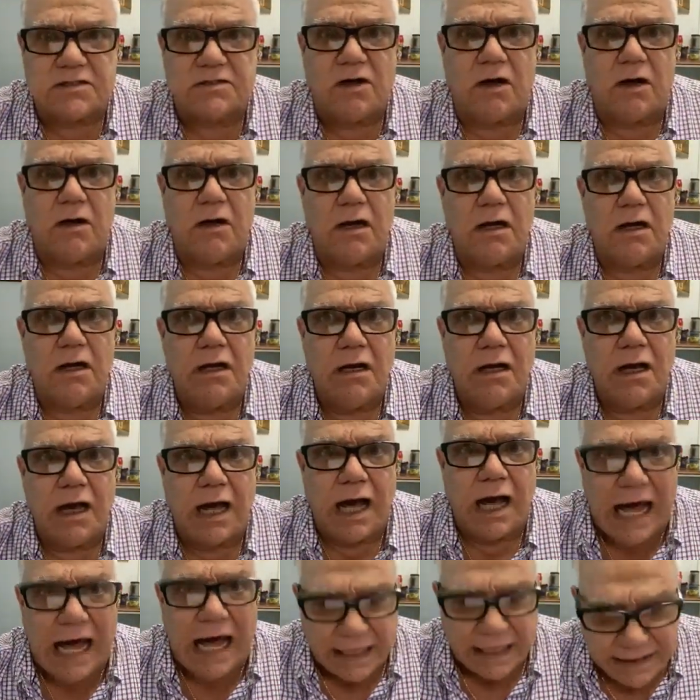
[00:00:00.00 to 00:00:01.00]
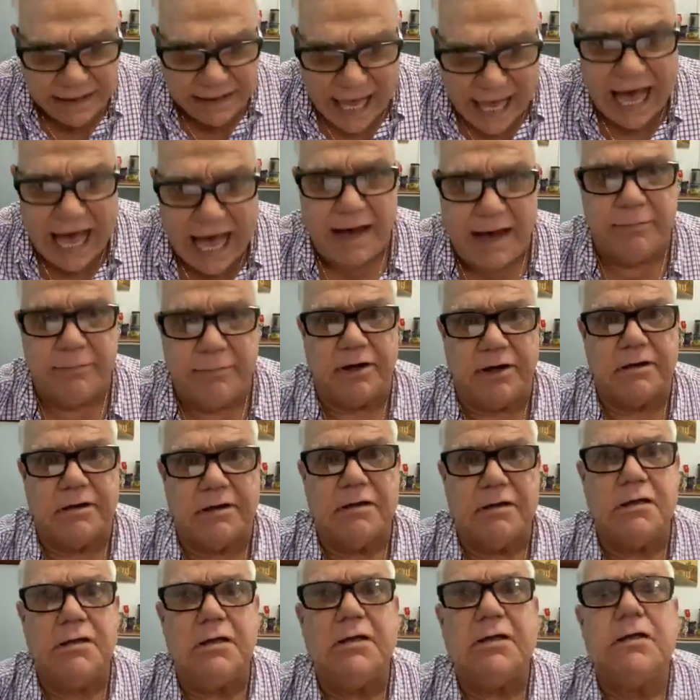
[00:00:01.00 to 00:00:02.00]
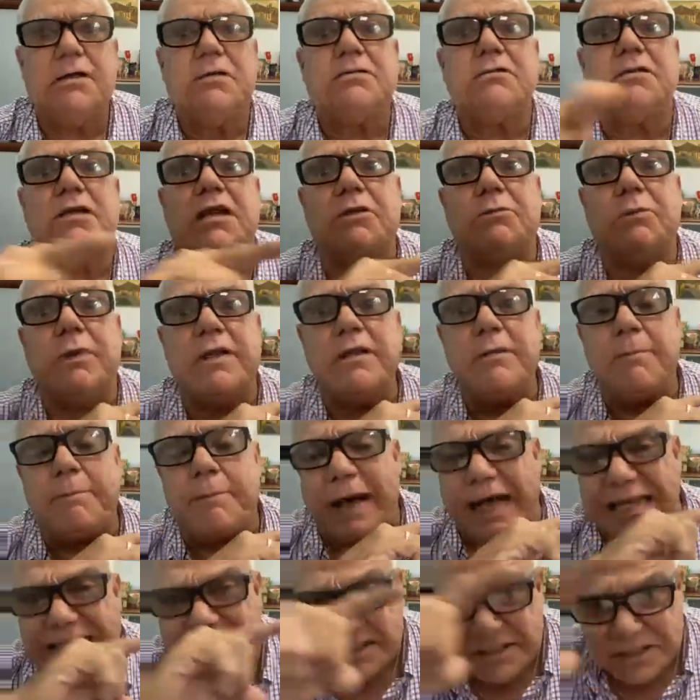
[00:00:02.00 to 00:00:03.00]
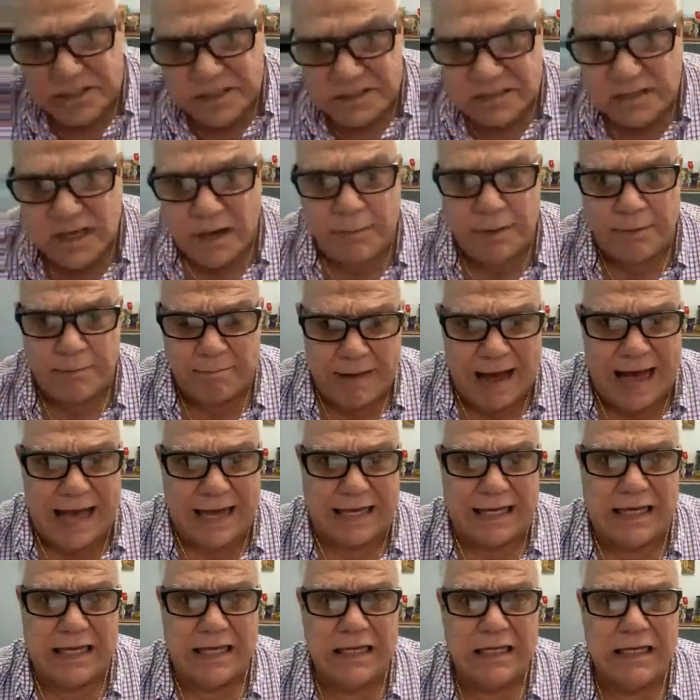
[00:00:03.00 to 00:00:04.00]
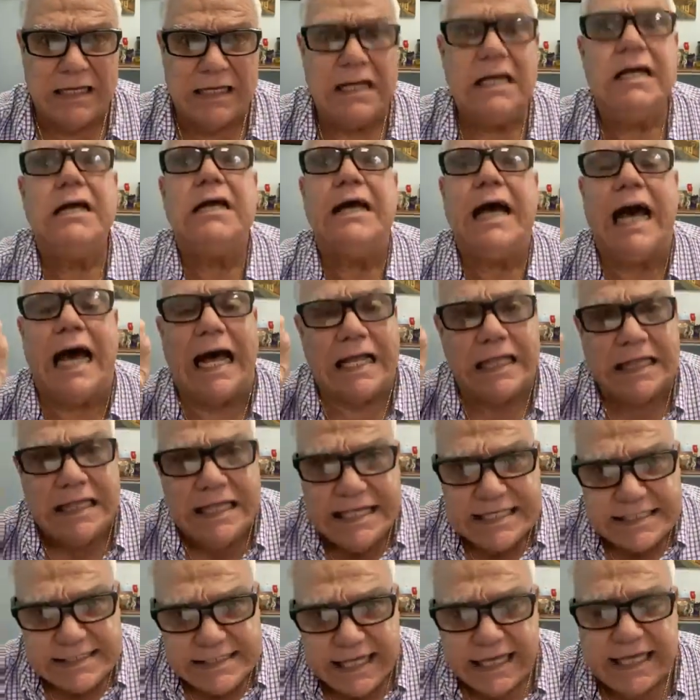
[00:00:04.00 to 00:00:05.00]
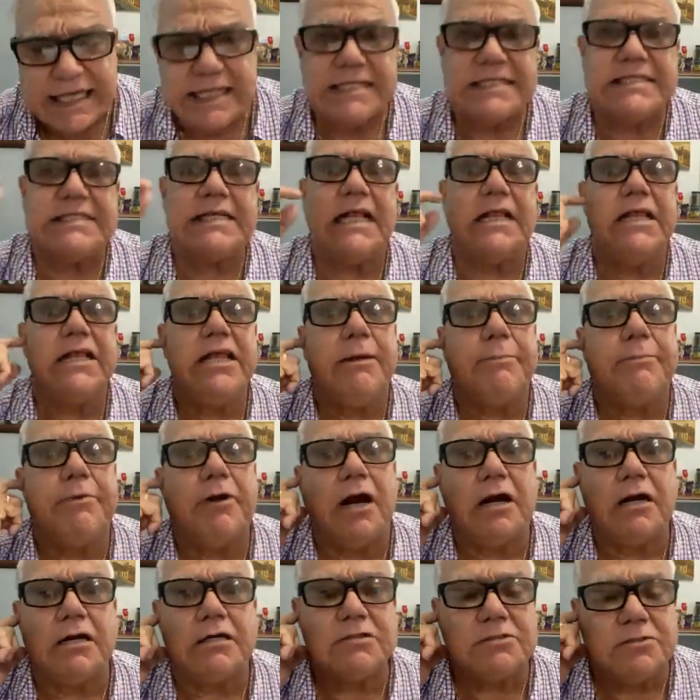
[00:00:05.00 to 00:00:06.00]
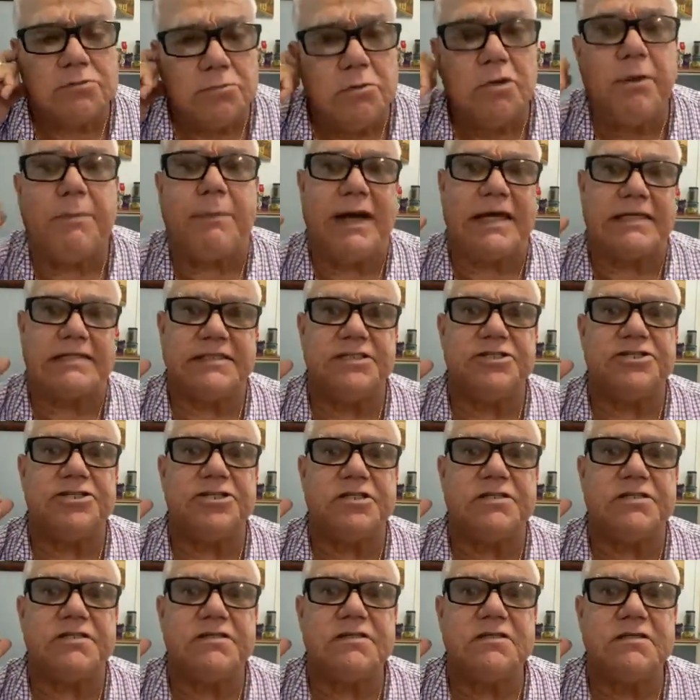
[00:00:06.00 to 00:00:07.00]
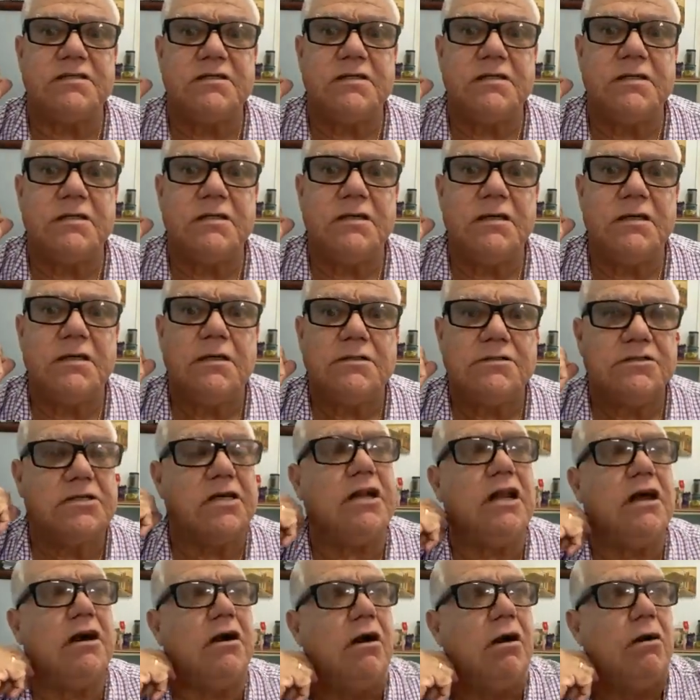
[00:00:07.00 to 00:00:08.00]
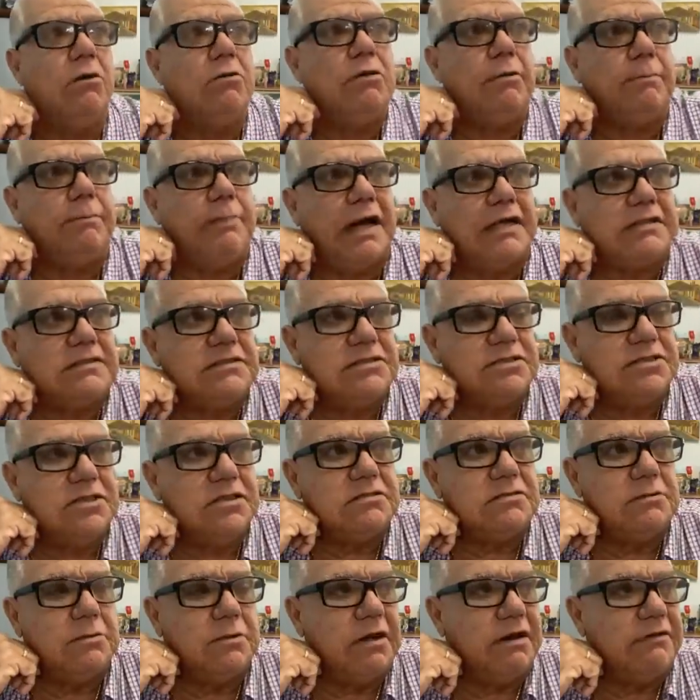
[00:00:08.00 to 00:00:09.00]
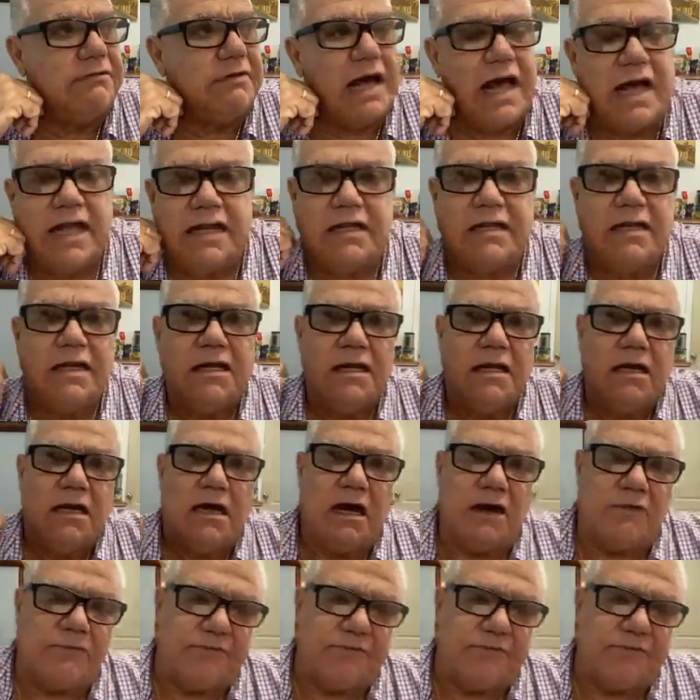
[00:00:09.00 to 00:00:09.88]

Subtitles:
a stall at the harbor so that when the passengers coming back, at least they can sell their products to the passengers. Just like how the passengers would have had